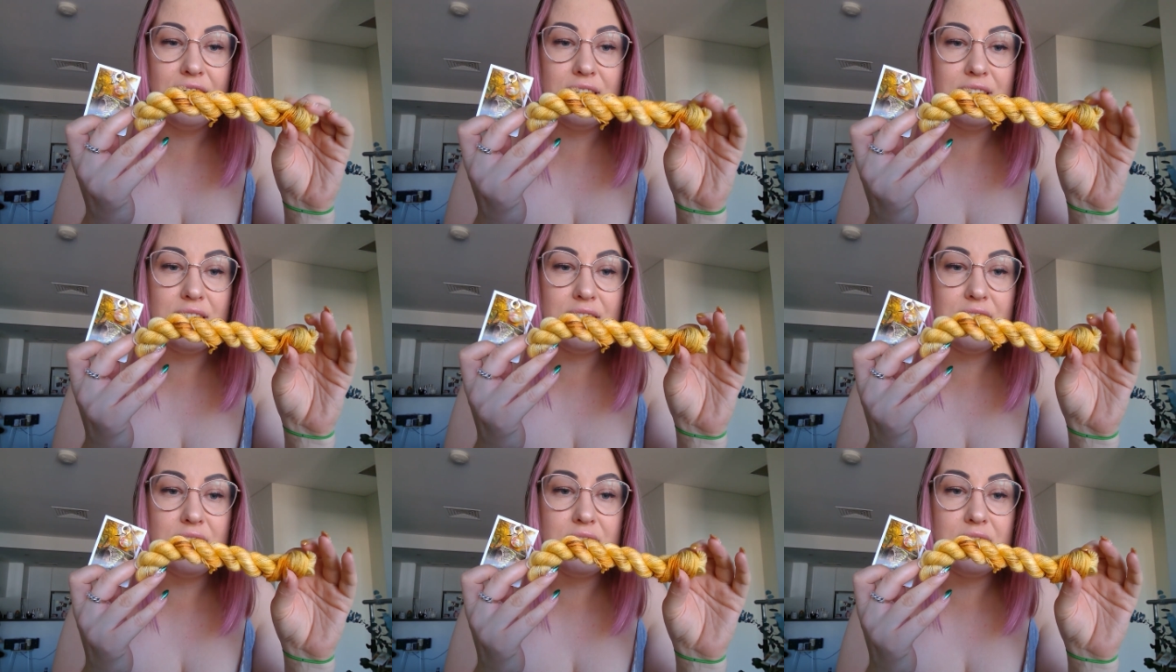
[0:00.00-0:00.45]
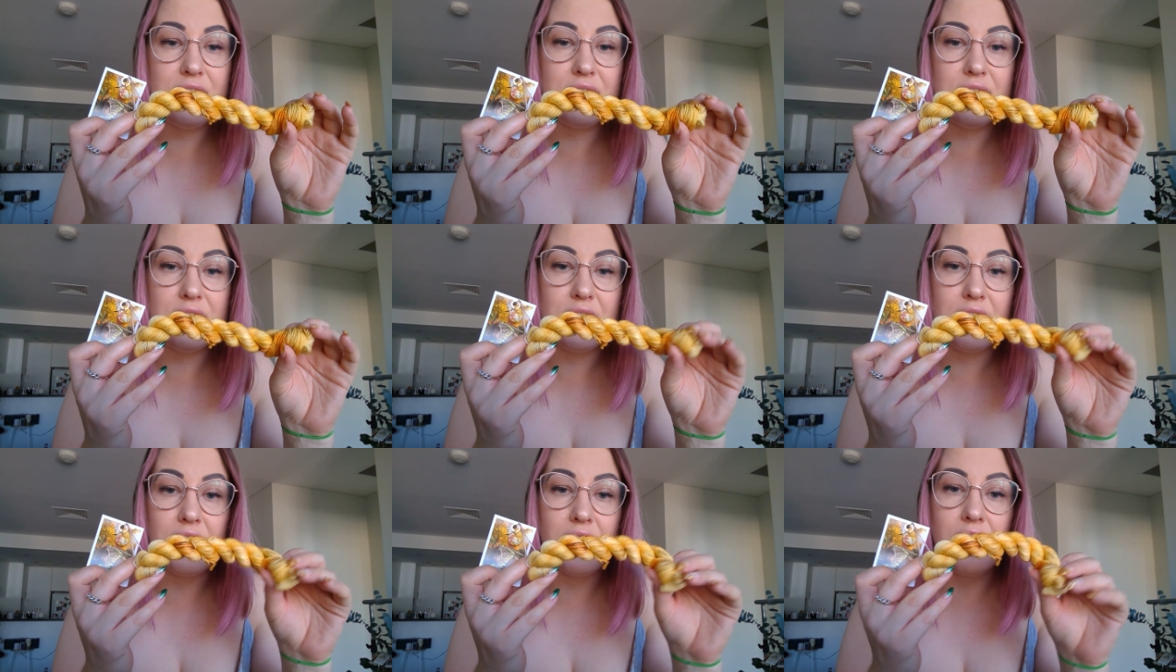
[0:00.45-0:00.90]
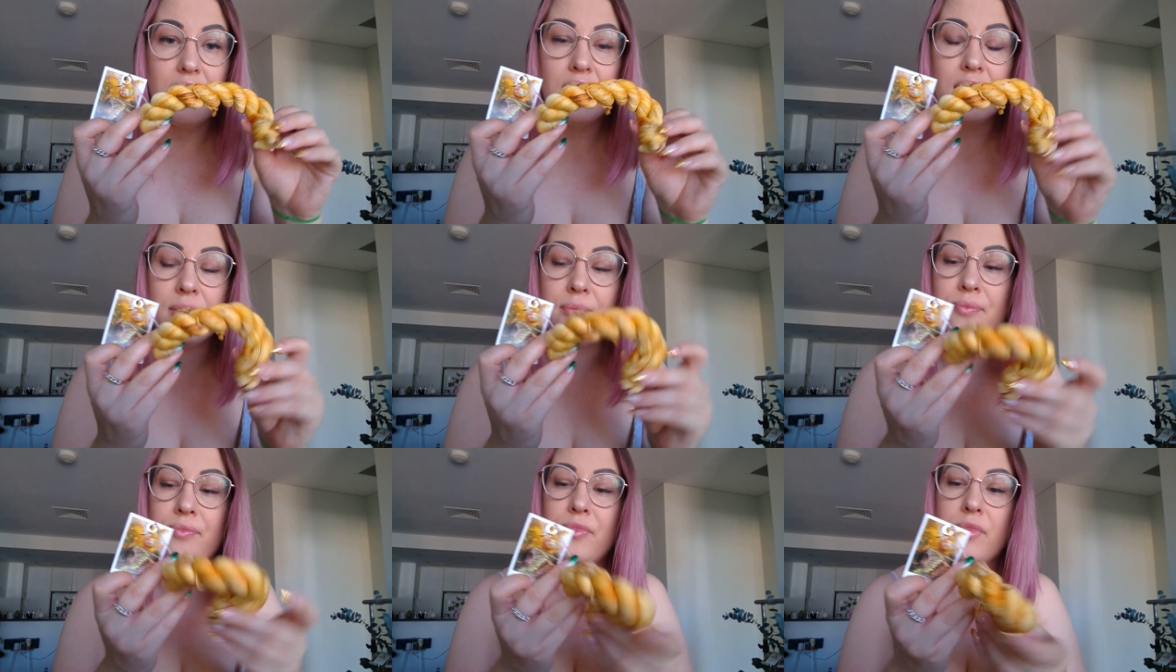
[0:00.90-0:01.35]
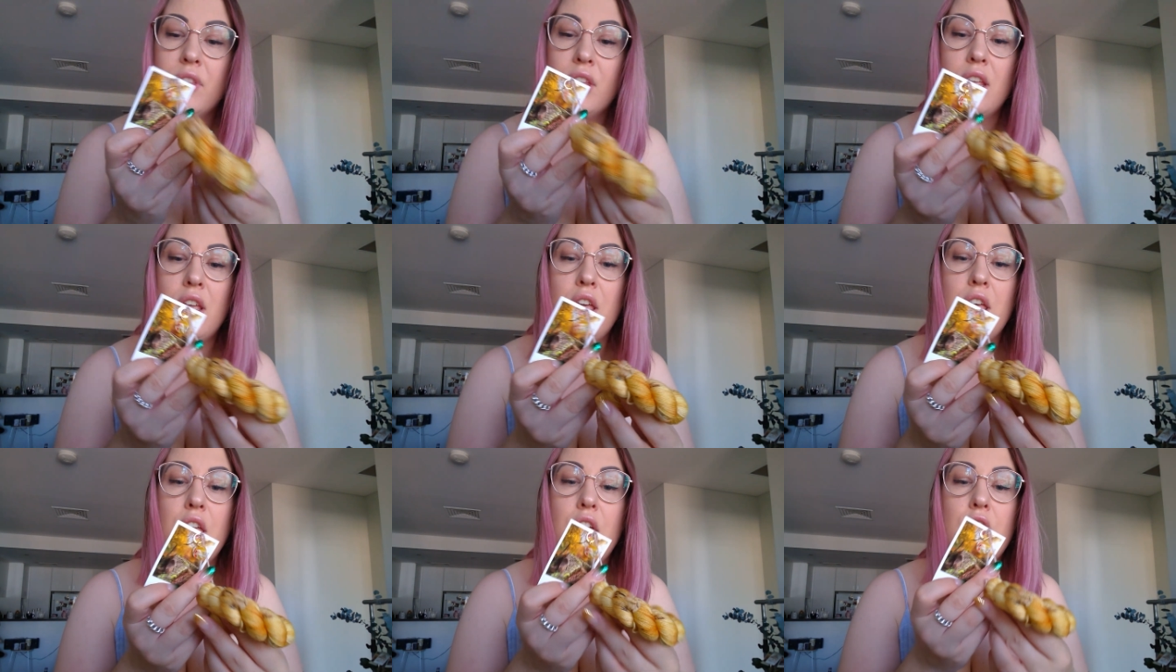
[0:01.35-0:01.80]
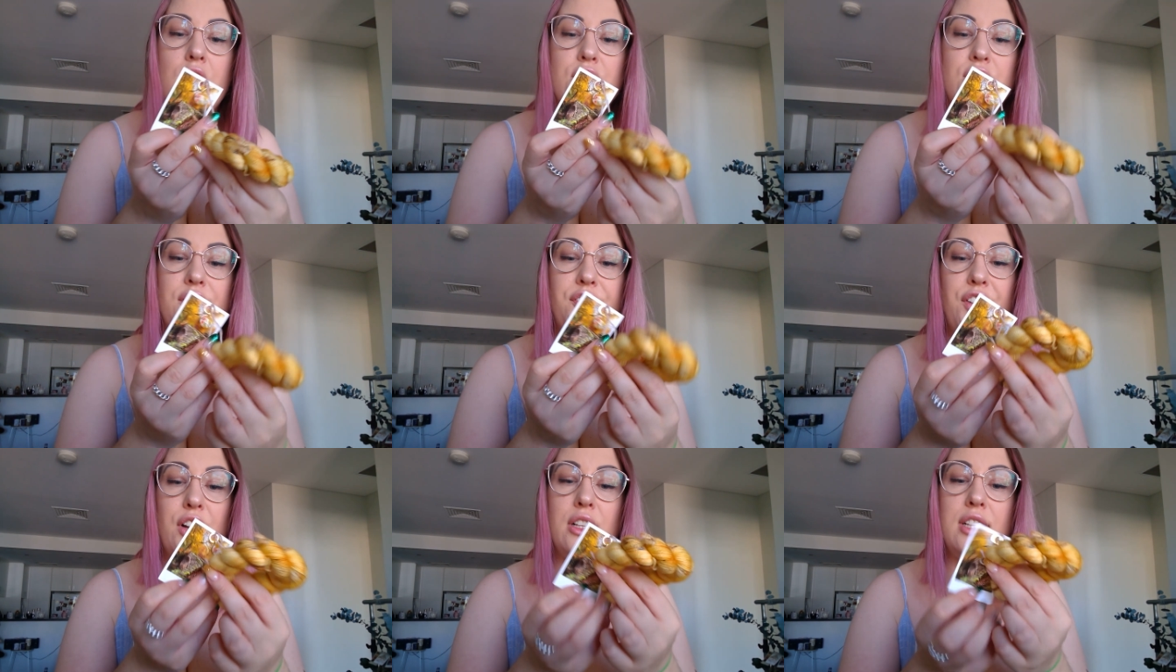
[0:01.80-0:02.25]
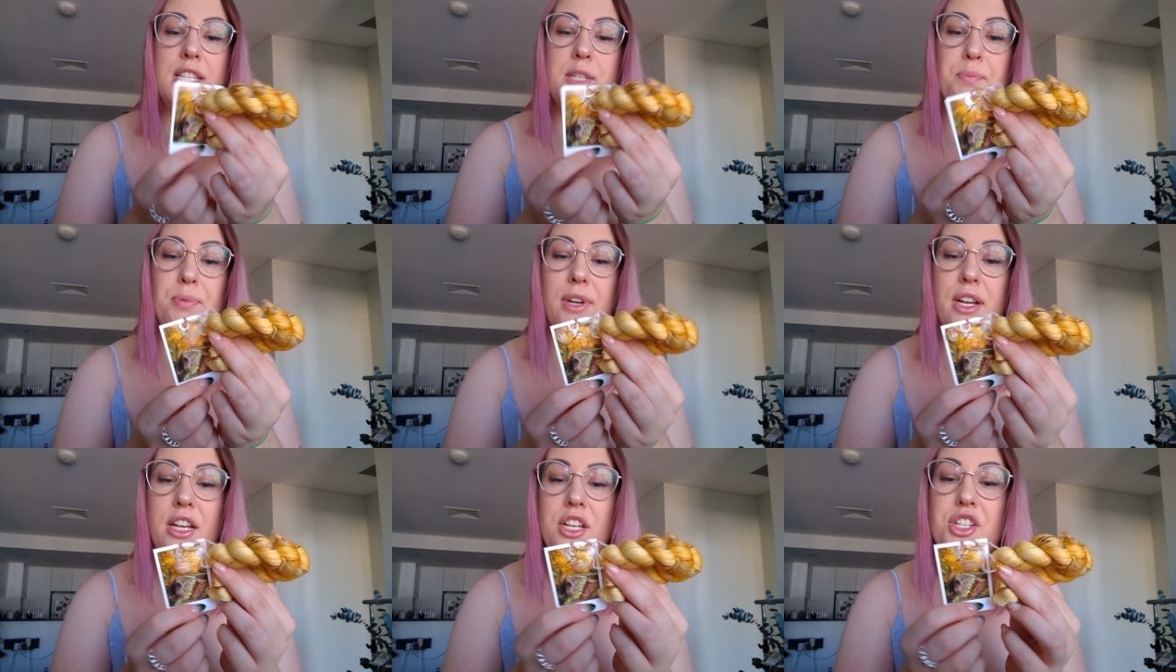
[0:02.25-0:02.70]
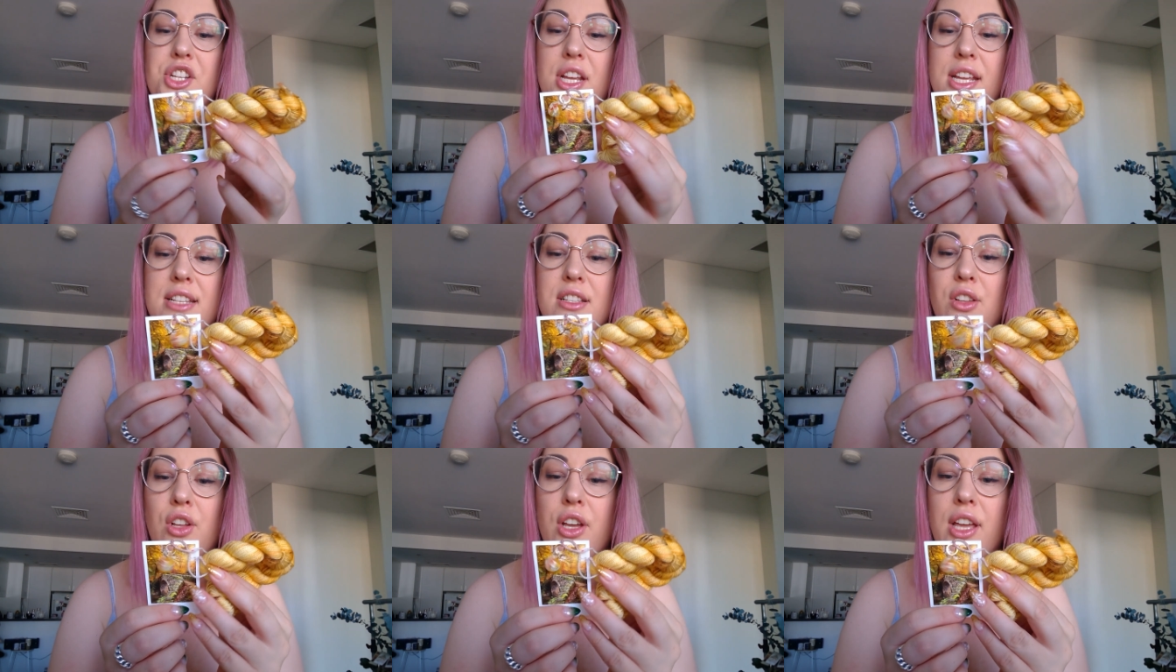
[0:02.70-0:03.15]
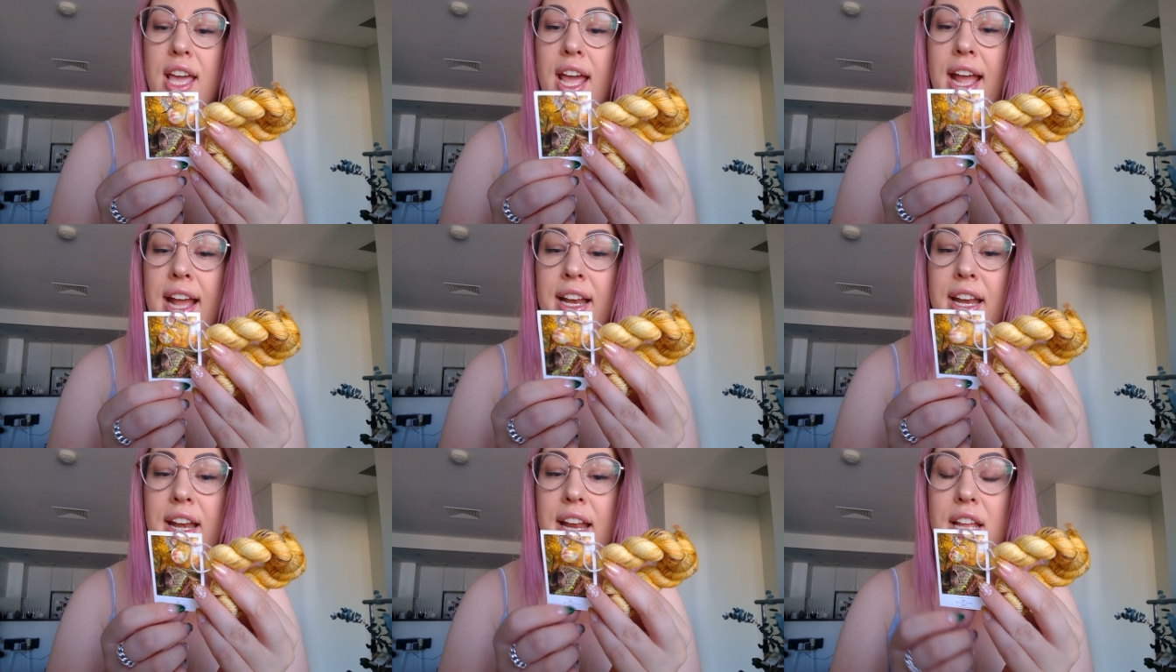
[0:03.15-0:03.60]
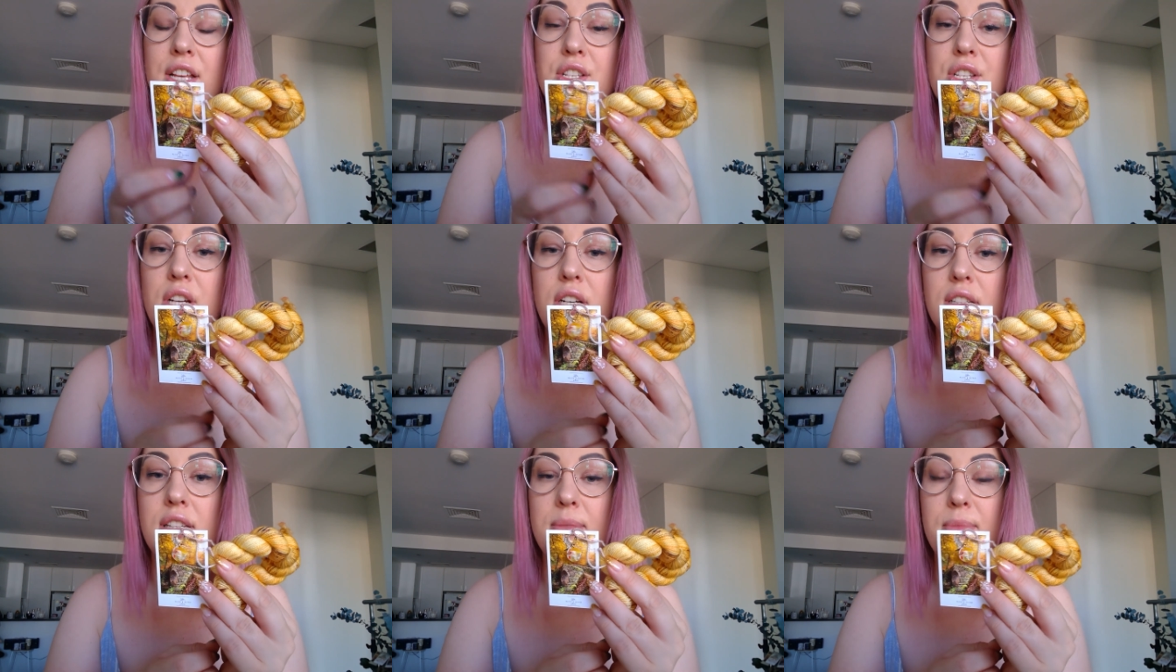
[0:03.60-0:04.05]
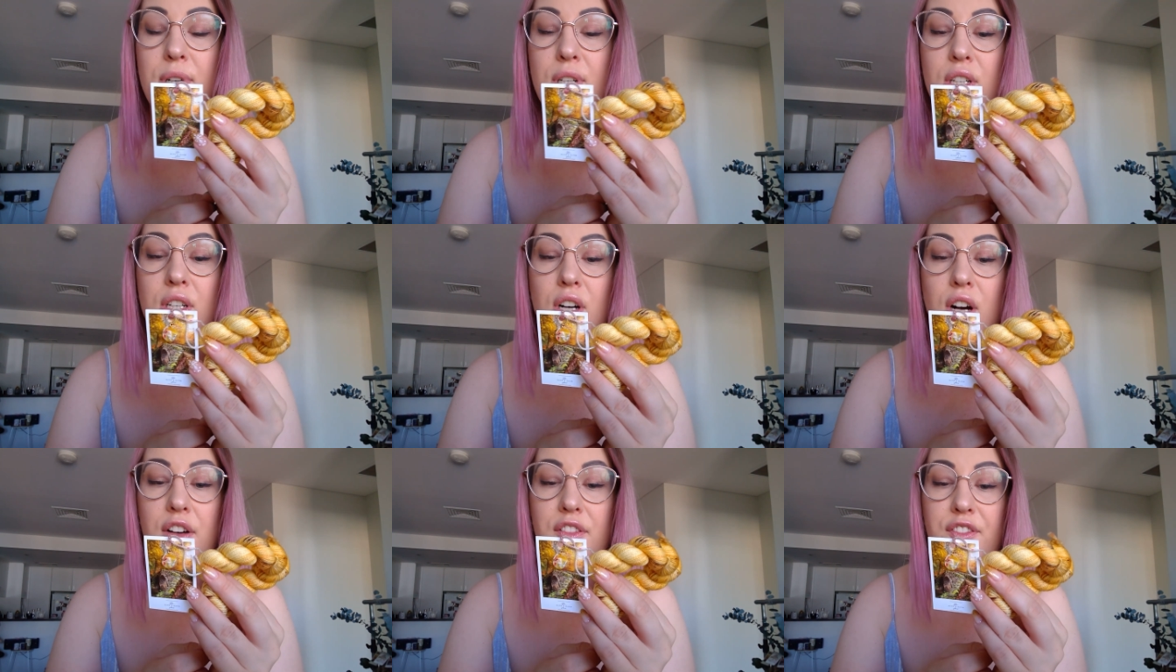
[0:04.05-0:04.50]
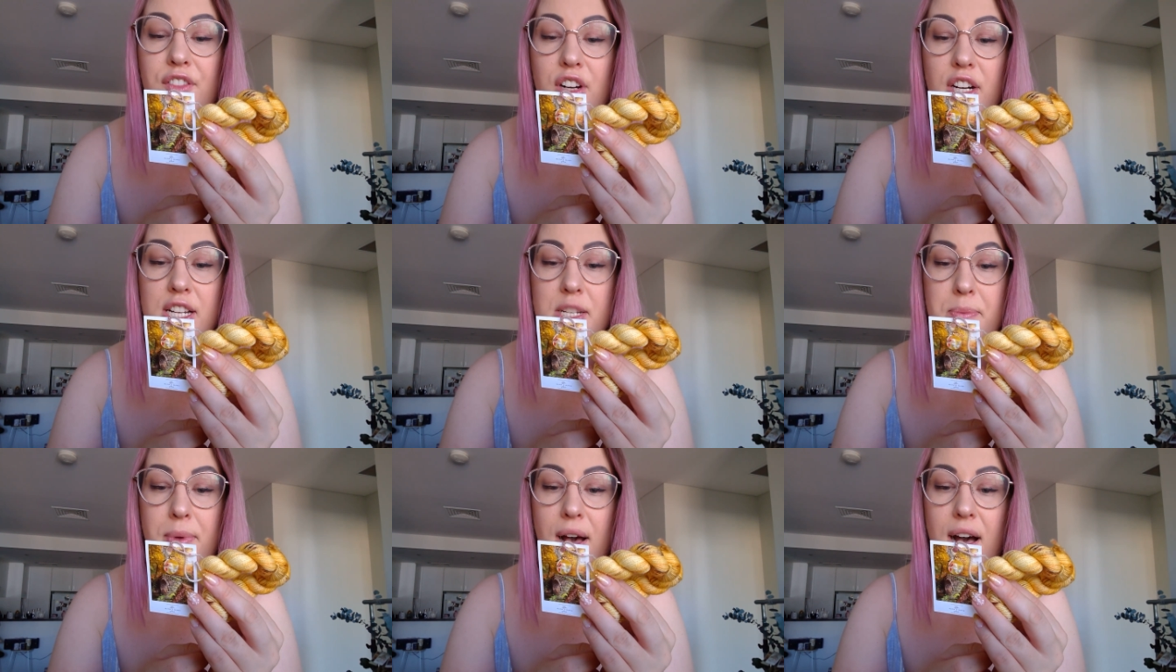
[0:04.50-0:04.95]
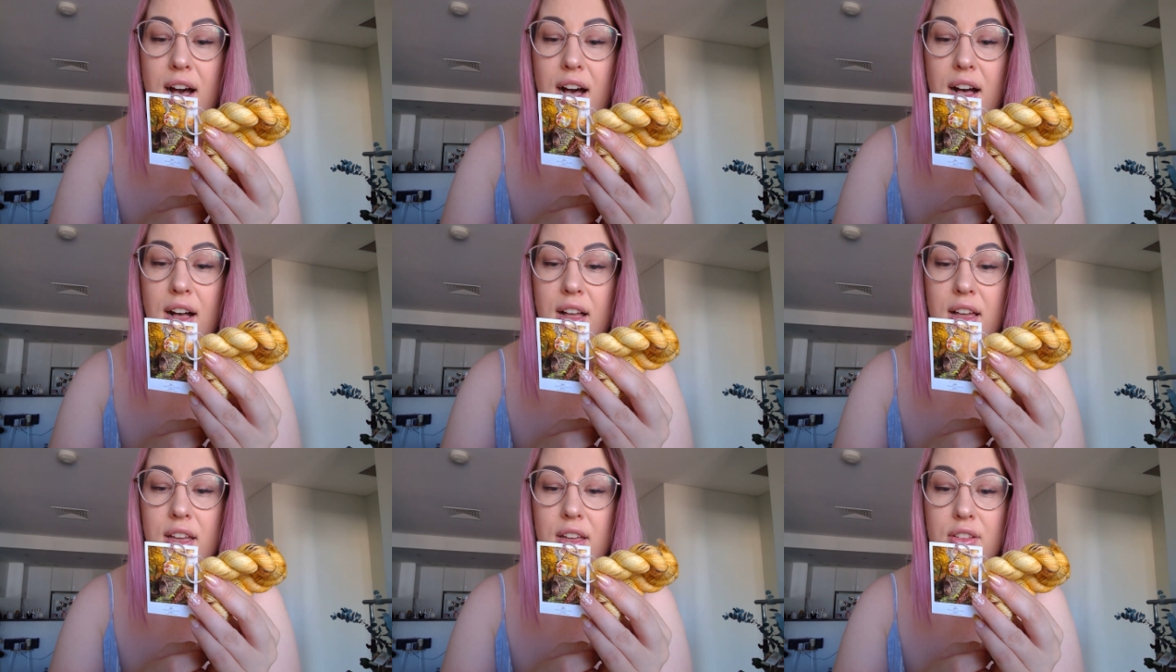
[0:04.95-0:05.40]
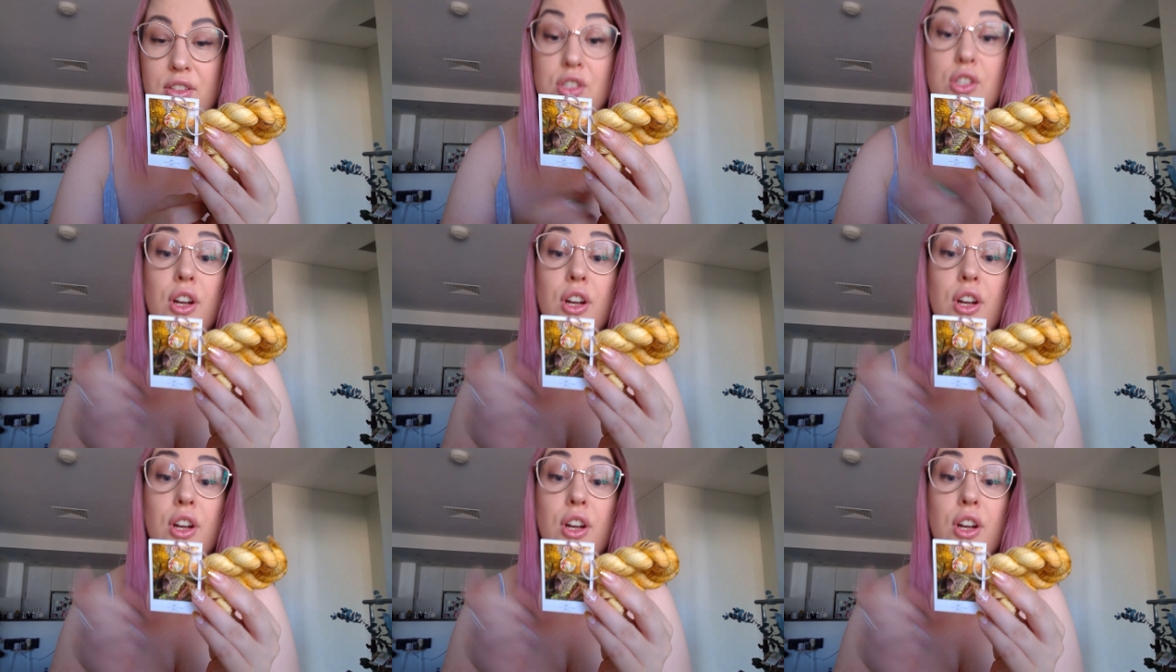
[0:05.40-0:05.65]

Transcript: This is stunning. So Foley's Bridge is located in Tollymore Forest Park,